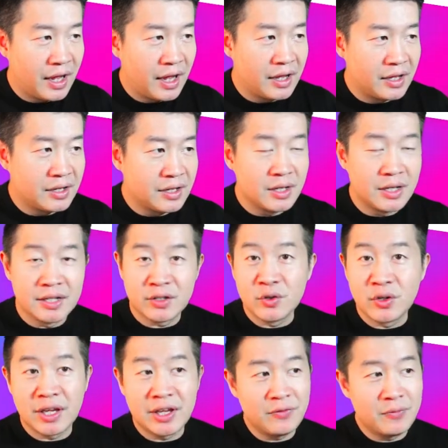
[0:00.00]
And it is
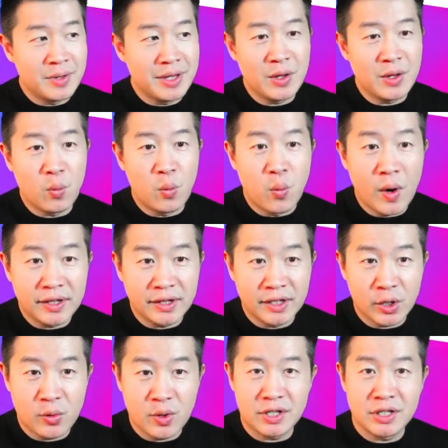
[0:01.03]
going to give me what
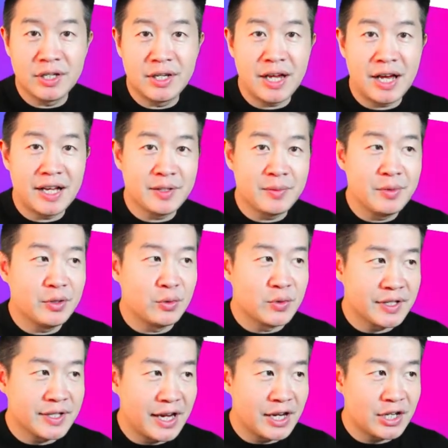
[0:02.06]
the question asked me
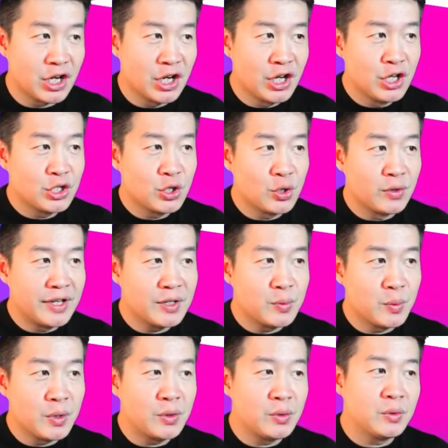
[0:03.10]
to sketch. So
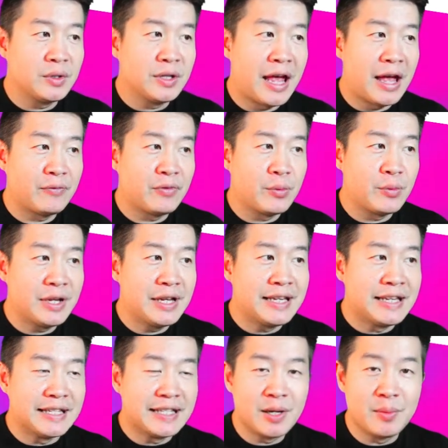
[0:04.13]
this will have
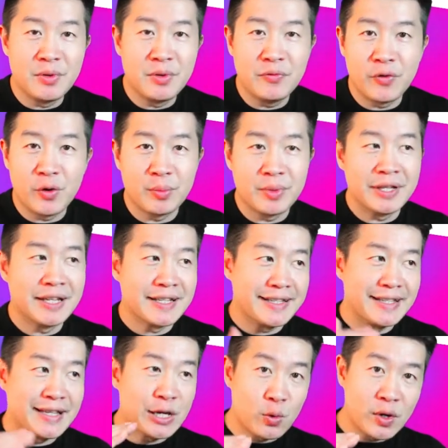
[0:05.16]
already determined for me the
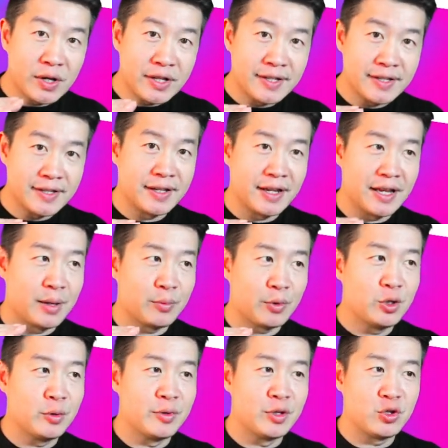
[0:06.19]
sequence that I'm
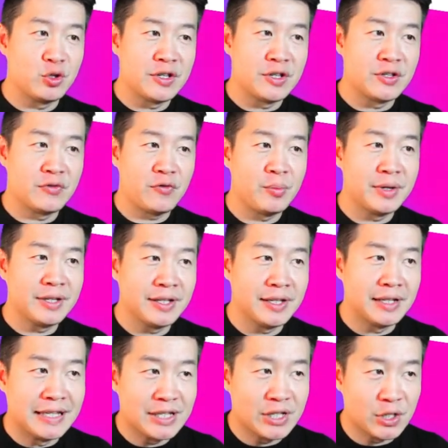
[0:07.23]
going to be
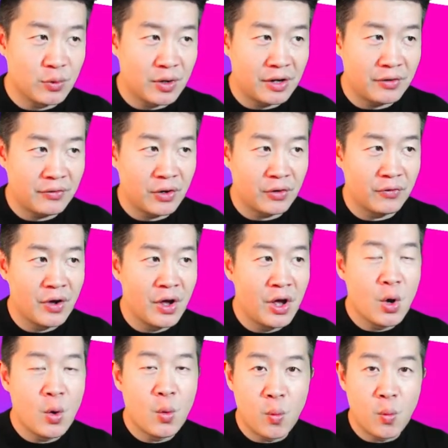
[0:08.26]
transforming this graph of
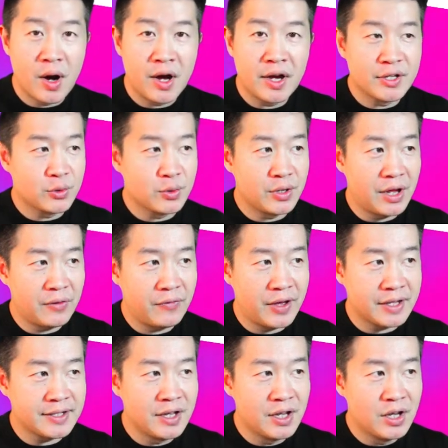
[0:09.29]
y is equal to
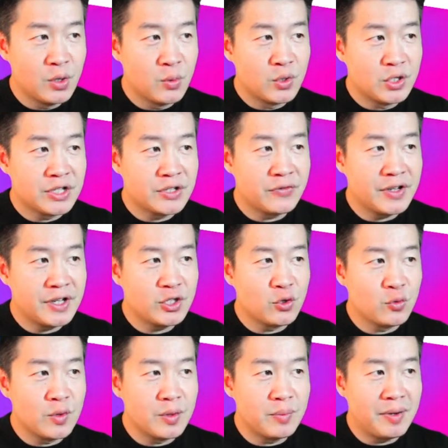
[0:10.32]
fx, which is
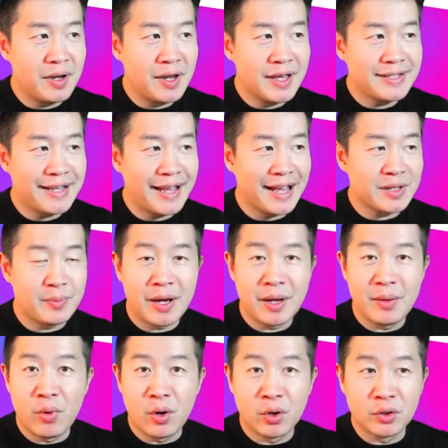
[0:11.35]
first to replace x
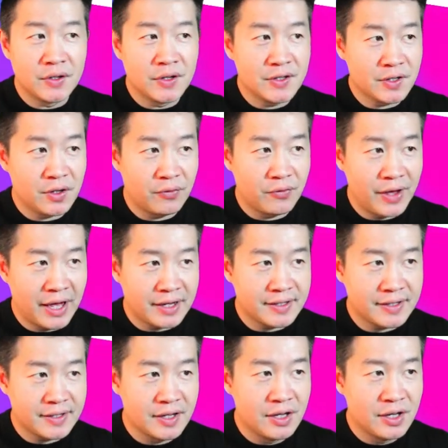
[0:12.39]
by modulus of
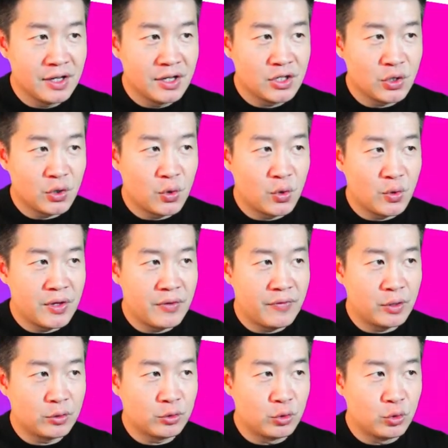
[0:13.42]
x. So
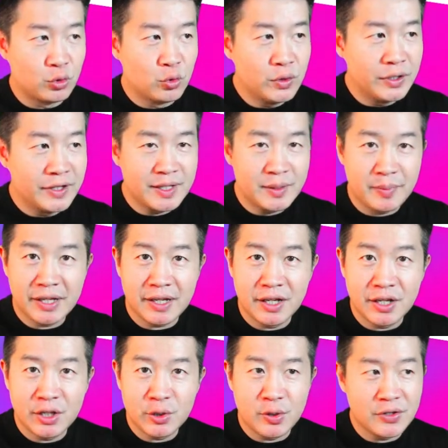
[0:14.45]
if I were to do this
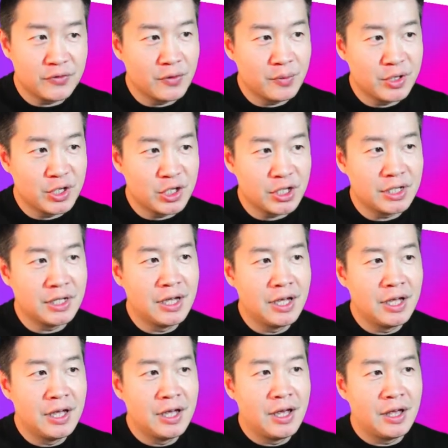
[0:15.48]
particular
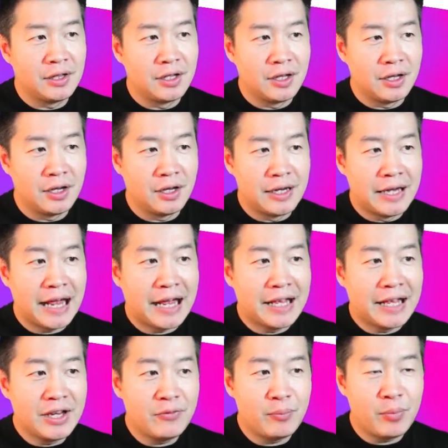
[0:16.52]
transformation, the
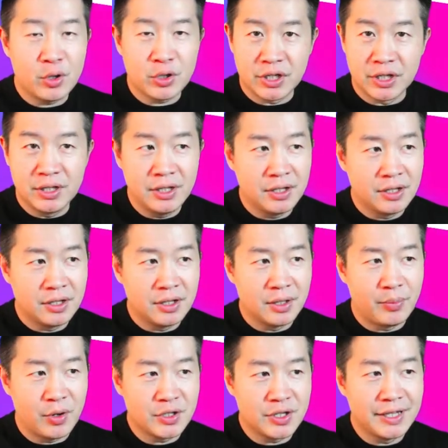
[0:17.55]
negative portion,
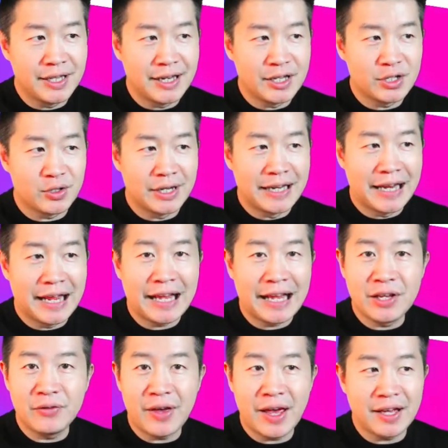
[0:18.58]
the portion that is on the
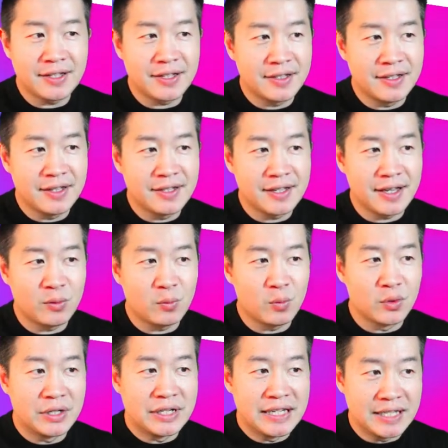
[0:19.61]
negative x-axis side,
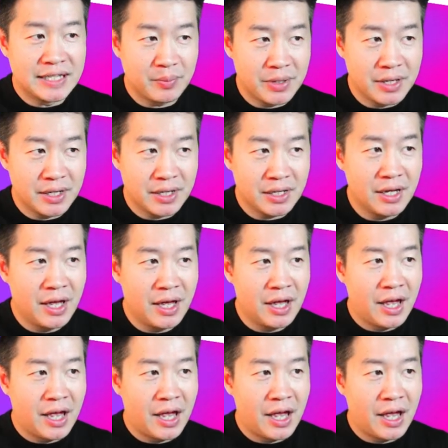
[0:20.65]
will disappear.